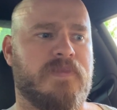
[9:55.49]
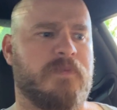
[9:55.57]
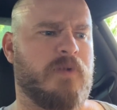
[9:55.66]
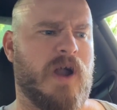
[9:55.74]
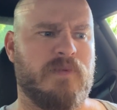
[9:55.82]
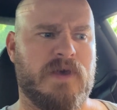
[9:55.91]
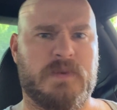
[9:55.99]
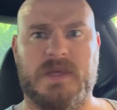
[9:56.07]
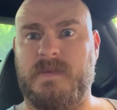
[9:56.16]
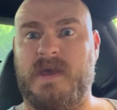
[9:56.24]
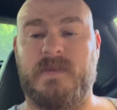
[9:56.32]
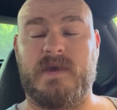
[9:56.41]
probably up to
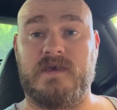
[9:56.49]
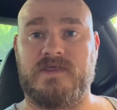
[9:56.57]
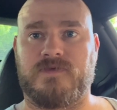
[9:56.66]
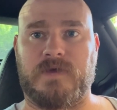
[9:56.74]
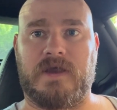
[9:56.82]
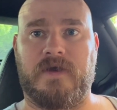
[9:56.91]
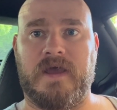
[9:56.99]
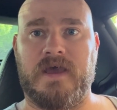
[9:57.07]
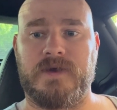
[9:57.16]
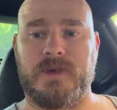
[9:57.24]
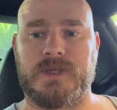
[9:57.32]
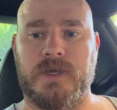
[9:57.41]
like maybe $3
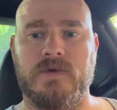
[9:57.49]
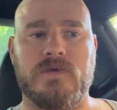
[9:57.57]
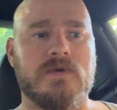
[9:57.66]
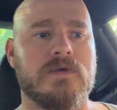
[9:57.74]
grand or so.